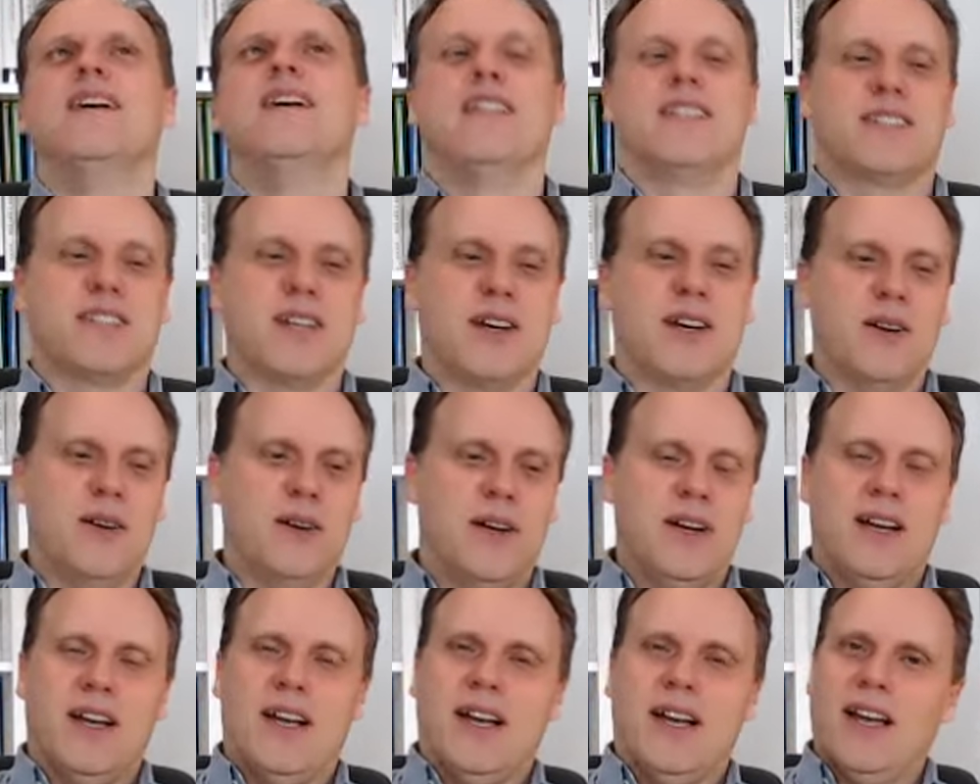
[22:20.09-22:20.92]
So
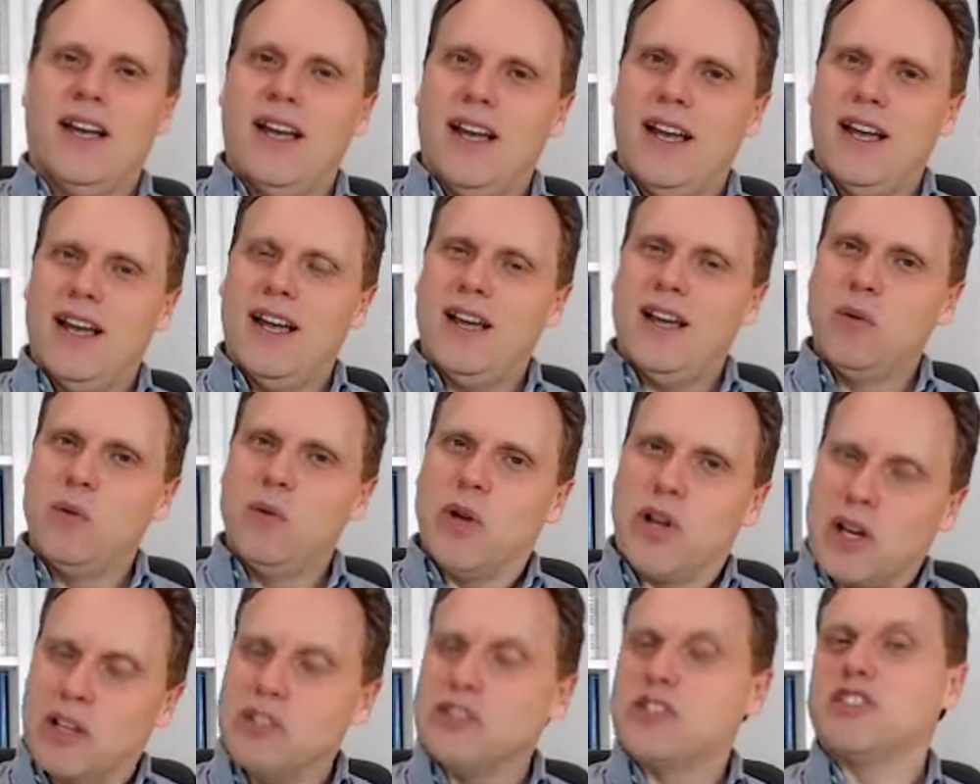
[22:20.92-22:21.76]
we're
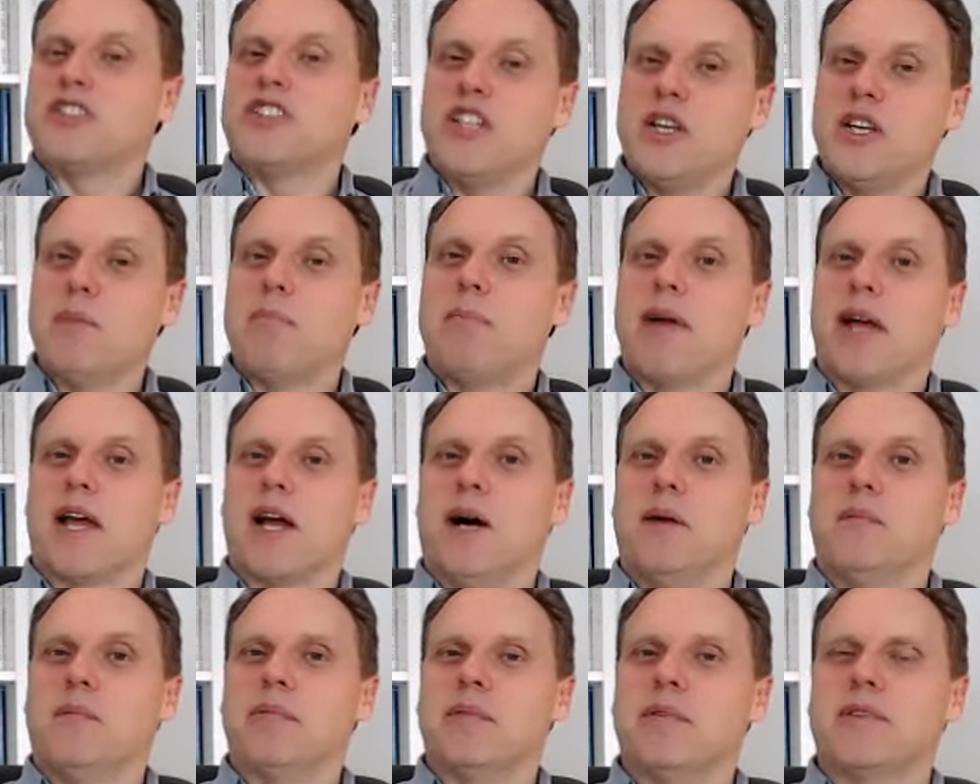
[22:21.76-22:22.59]
going to see a
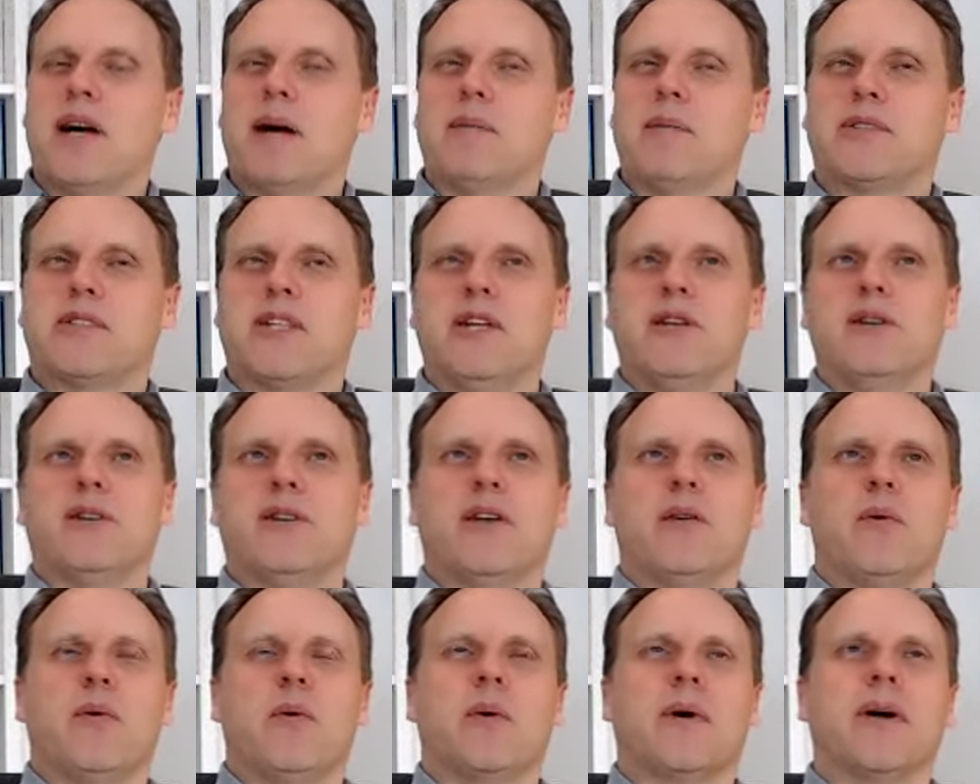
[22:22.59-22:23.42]
pickup.
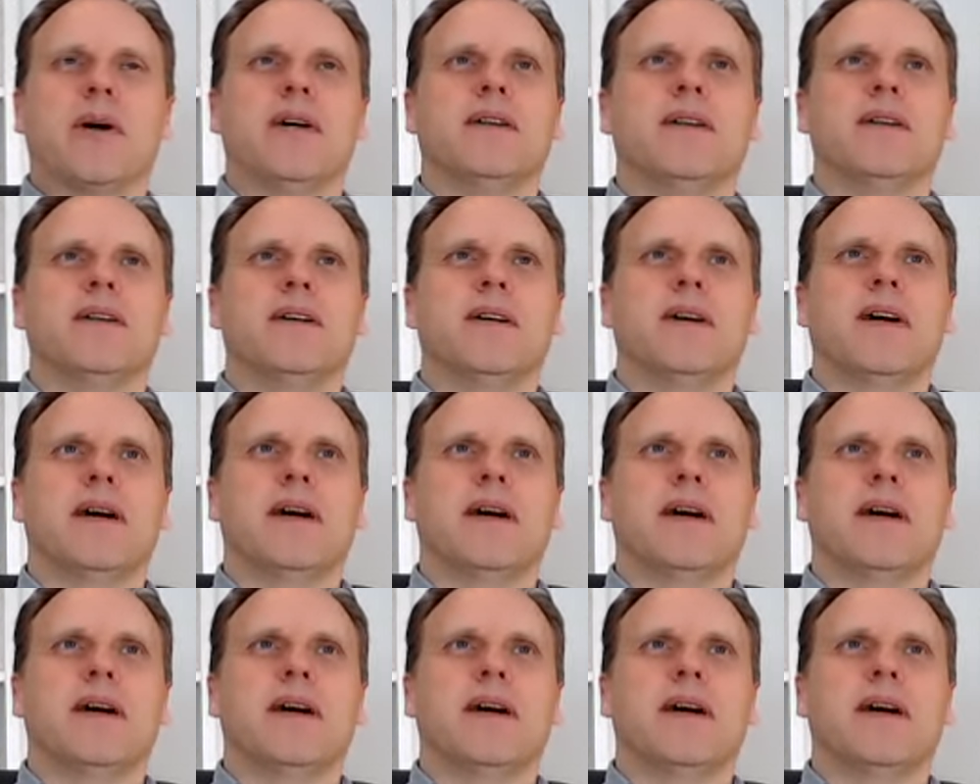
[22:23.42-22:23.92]
Absolutely, we will.